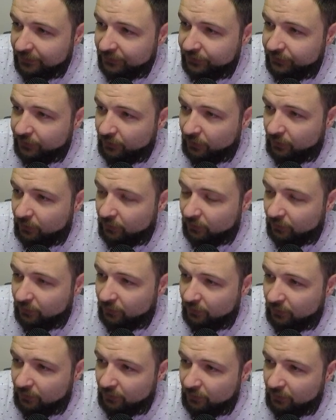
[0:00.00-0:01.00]
So
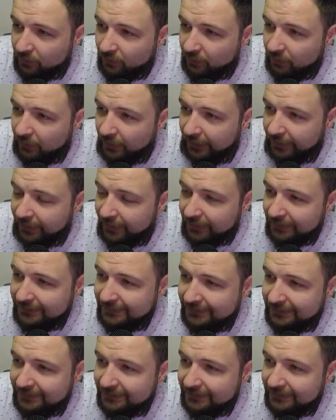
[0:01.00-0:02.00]
I
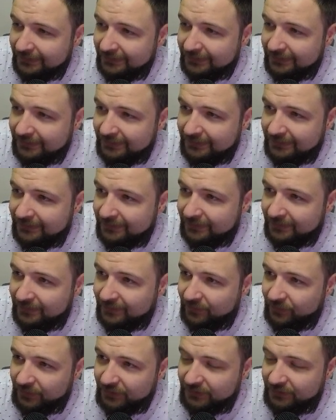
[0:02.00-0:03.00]
guess
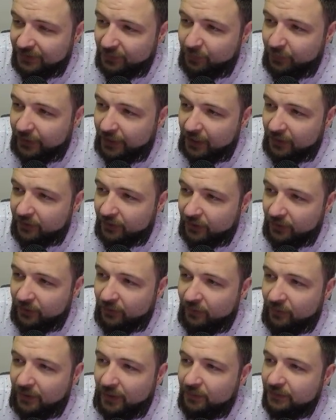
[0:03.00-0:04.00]
with
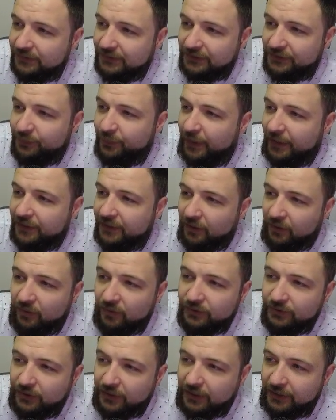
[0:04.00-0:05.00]
DPRO, I was expecting
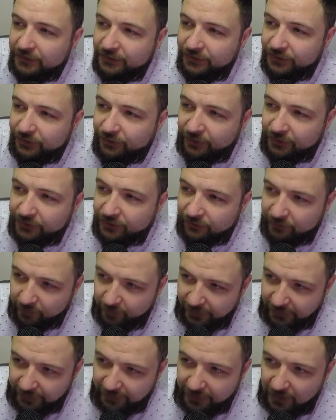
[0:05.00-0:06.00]
also a continuation of a
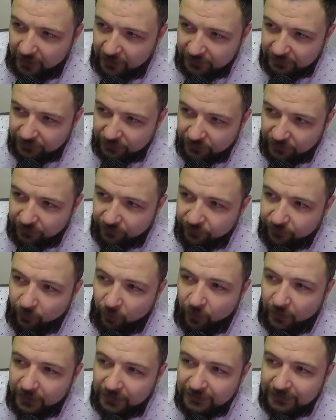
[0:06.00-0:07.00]
breakout into the
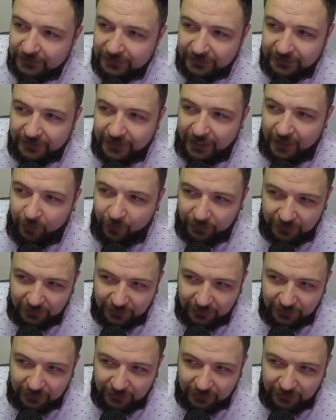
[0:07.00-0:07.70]
4, and it didn't happen.